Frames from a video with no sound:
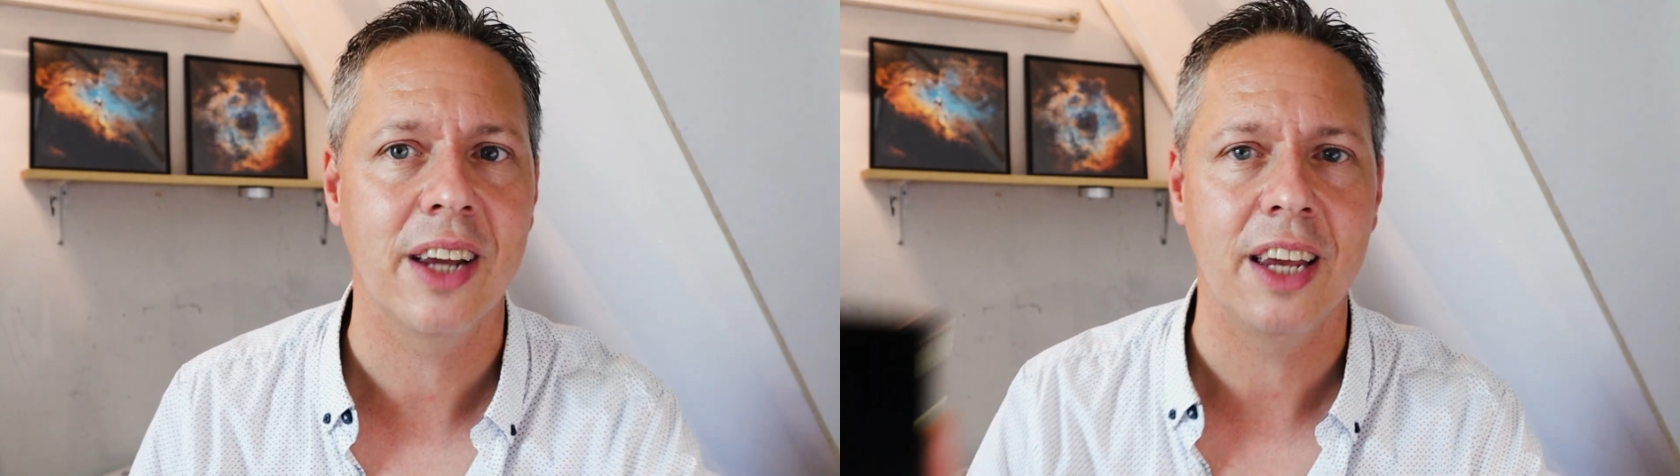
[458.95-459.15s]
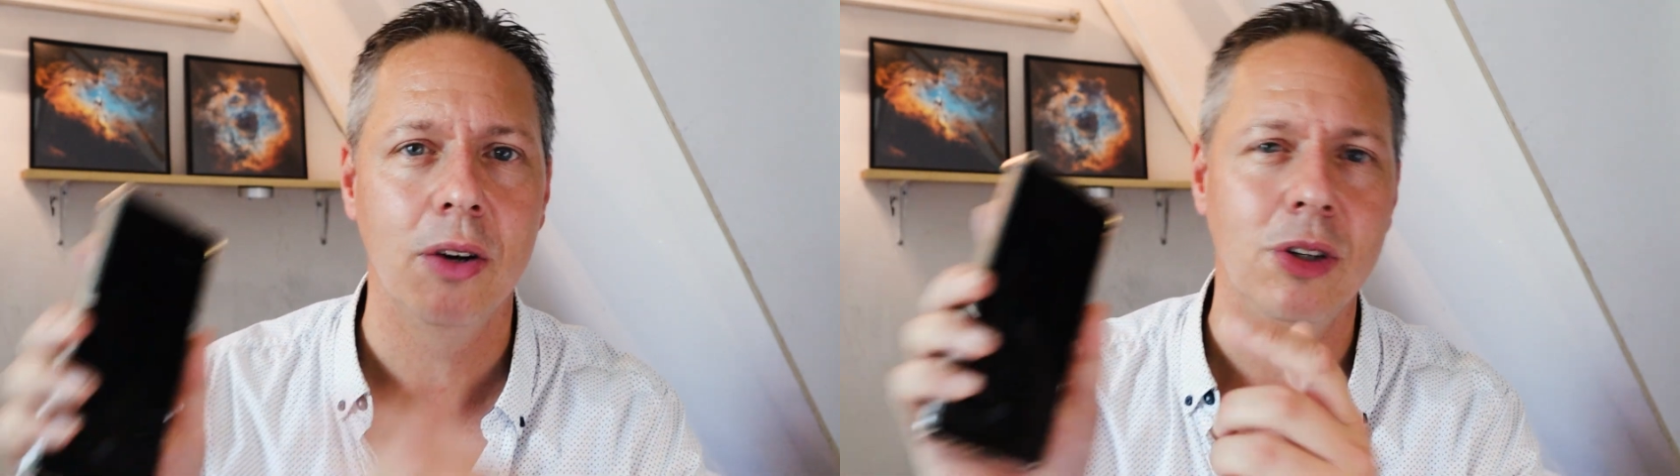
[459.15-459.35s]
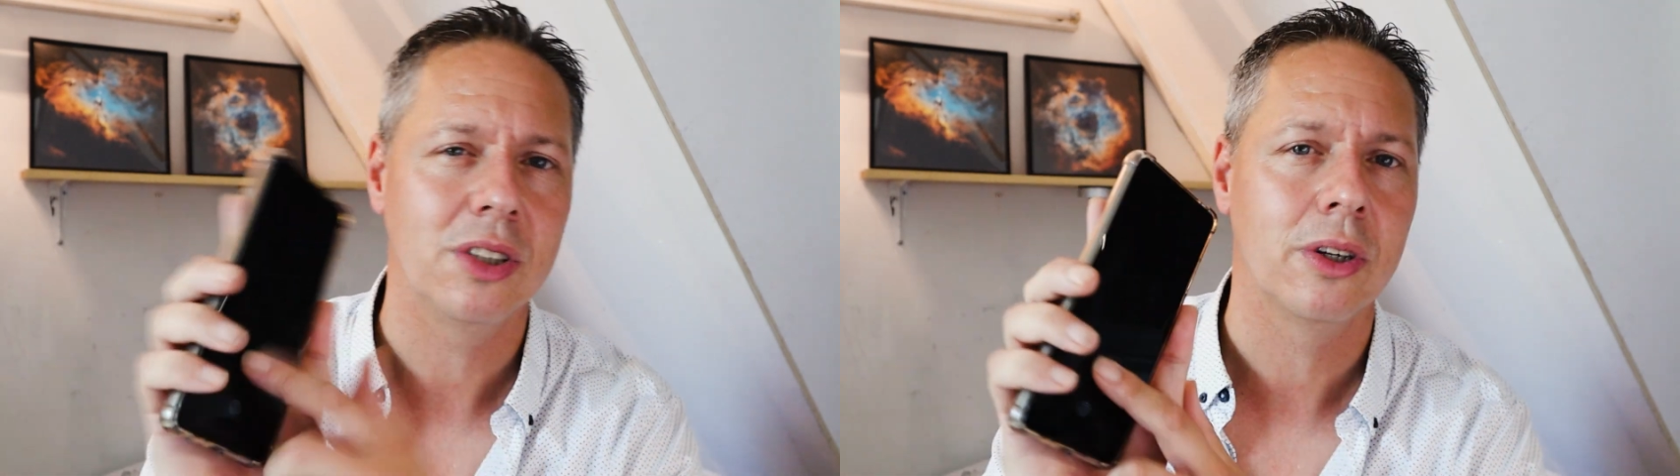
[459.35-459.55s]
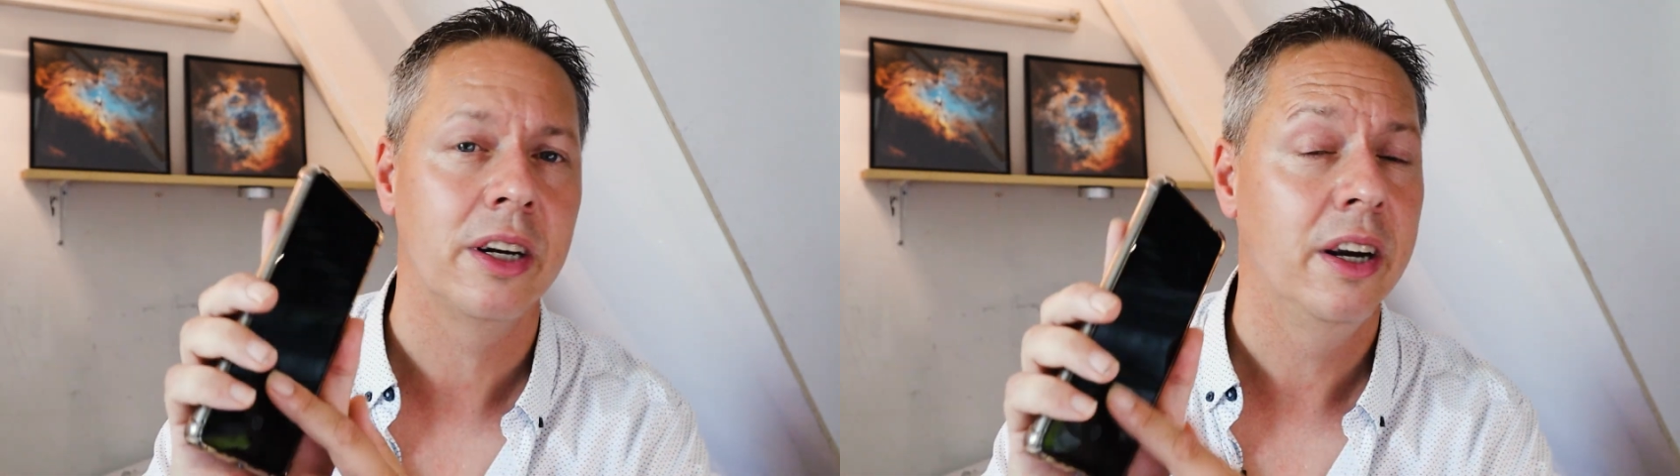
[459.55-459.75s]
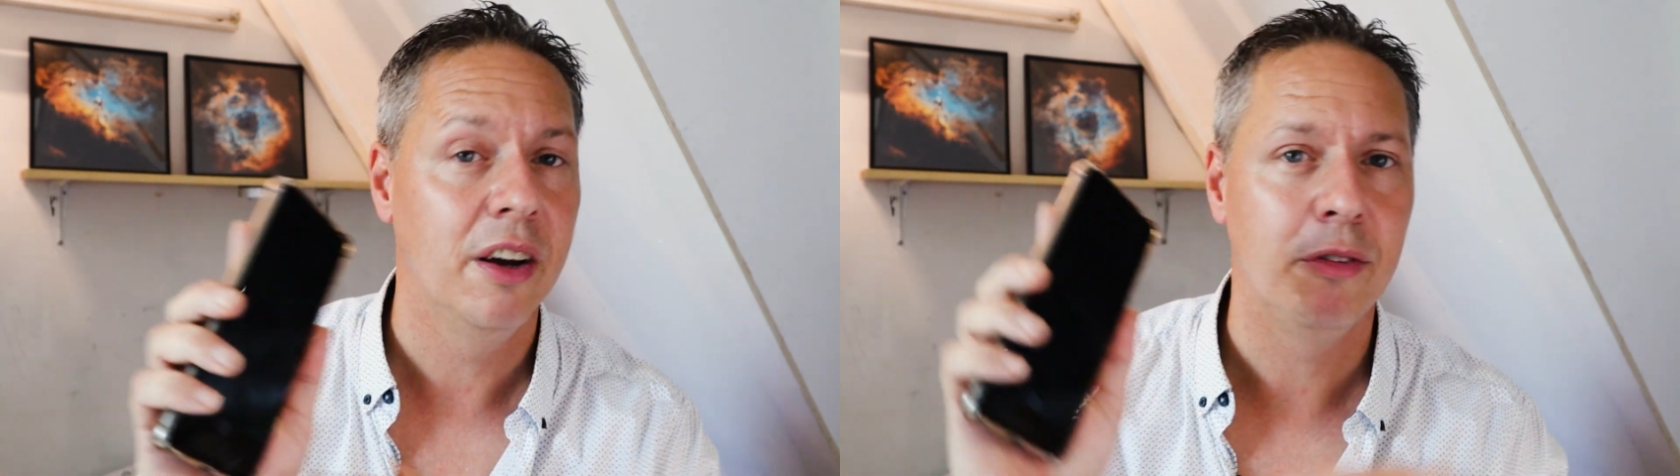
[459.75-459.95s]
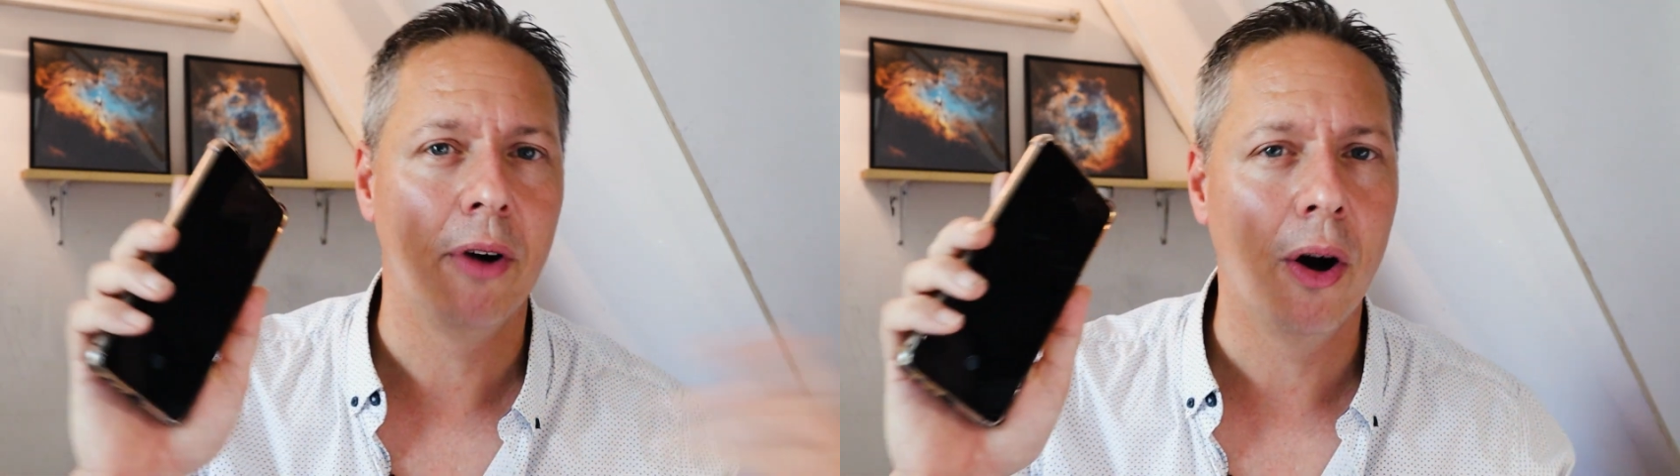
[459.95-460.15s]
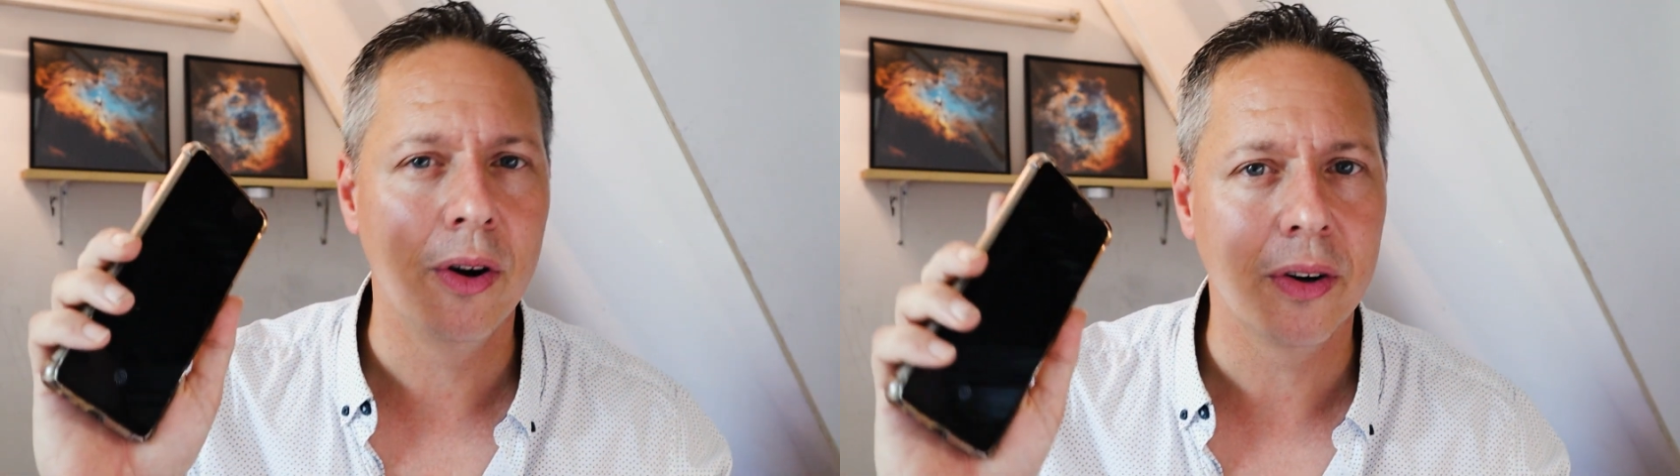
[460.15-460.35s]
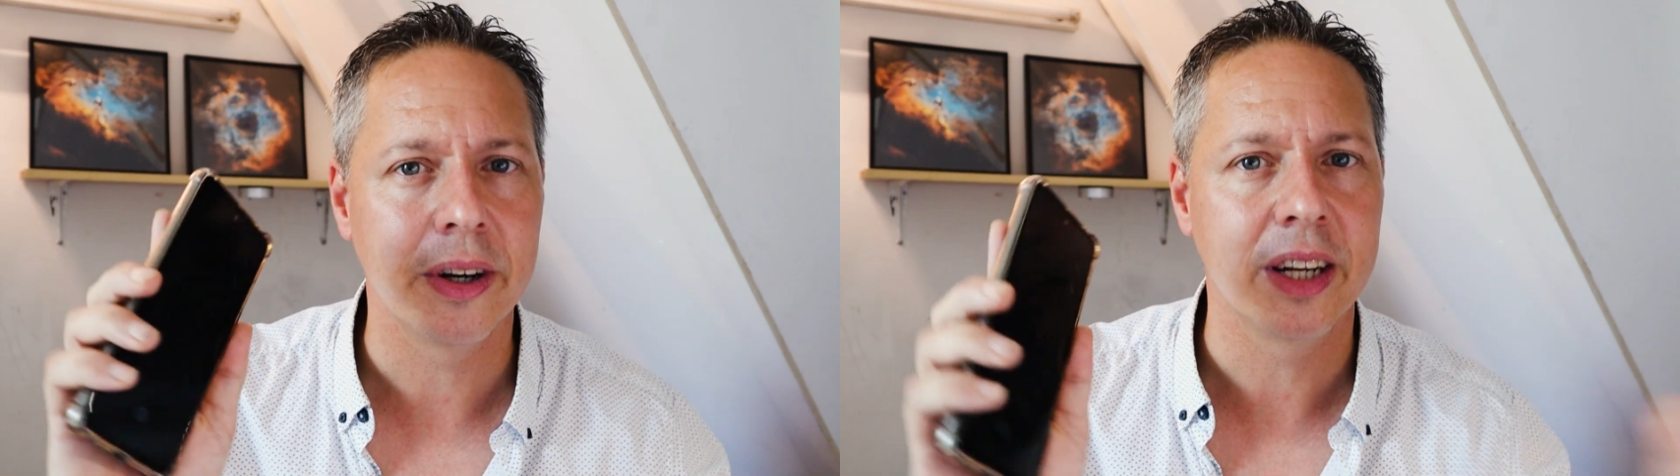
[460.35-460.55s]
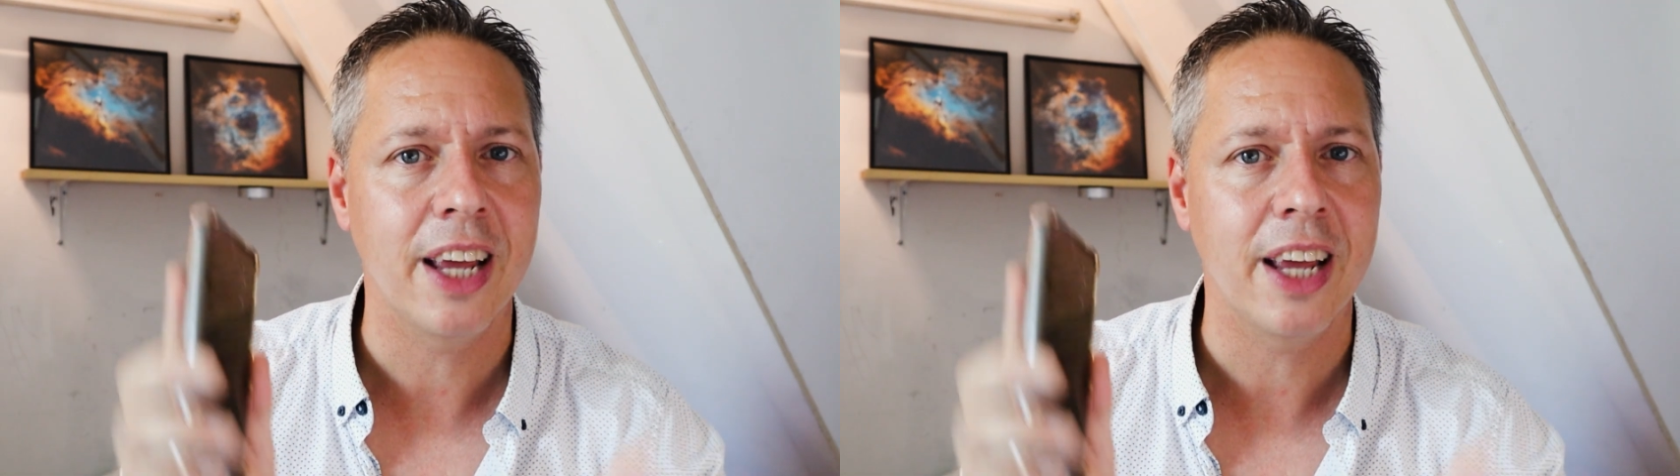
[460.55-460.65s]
You can use your phone or your